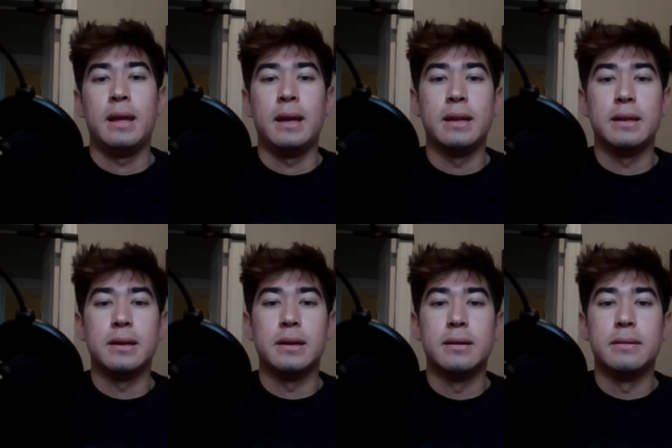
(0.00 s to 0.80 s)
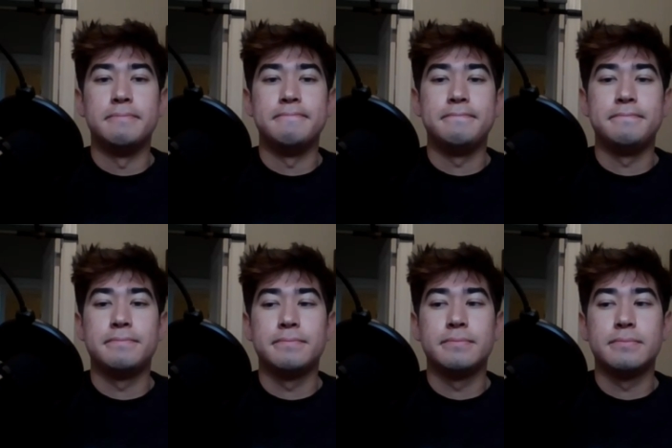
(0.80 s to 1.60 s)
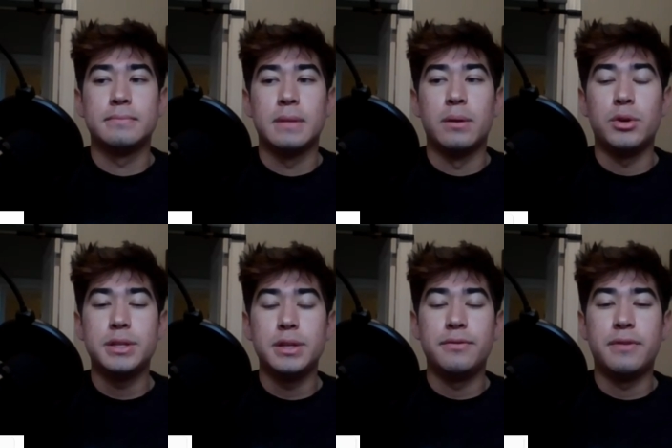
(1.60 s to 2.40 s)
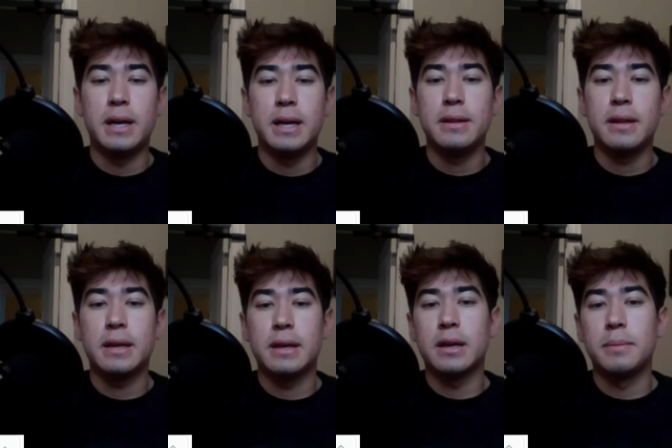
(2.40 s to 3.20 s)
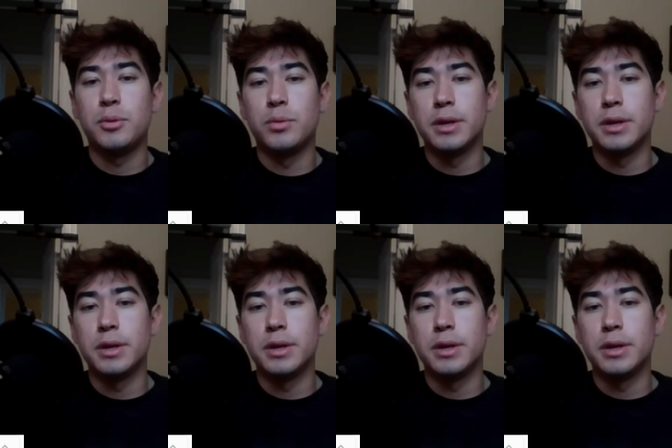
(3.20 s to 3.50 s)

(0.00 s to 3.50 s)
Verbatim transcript: and um, once you find like a couple